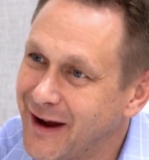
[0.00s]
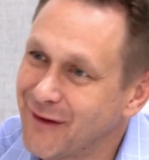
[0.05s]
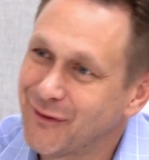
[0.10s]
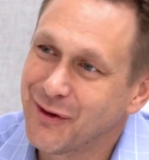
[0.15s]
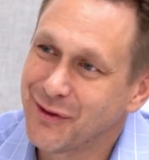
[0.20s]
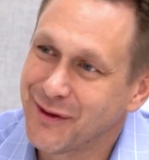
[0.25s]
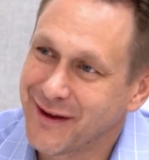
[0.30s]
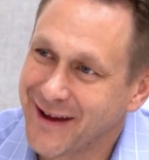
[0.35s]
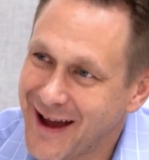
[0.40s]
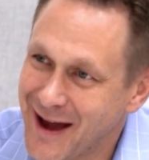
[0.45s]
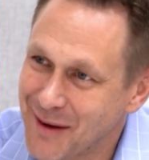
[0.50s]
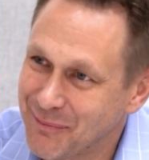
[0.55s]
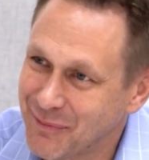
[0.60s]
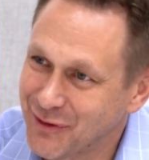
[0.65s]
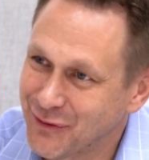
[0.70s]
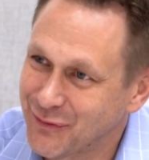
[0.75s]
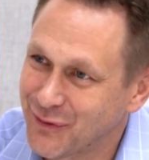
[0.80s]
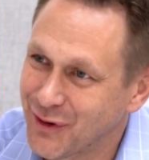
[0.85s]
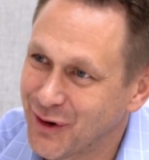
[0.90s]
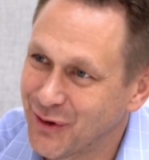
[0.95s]
everything
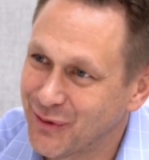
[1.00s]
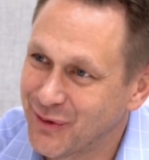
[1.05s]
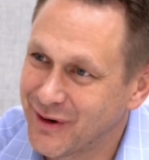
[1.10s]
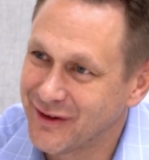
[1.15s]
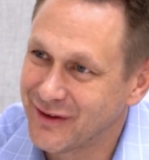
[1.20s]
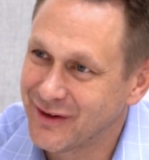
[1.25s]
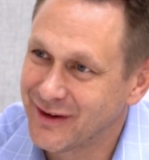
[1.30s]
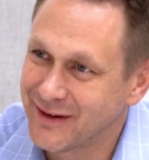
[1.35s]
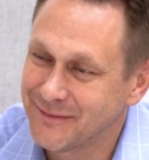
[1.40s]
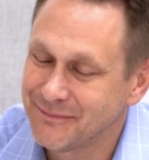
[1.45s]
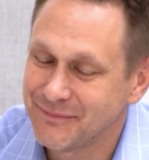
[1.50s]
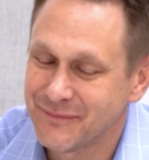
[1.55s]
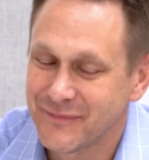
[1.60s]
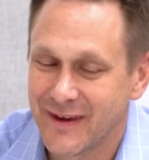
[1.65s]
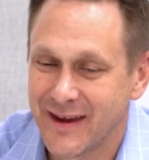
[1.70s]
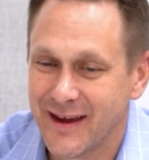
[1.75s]
happens for a reason,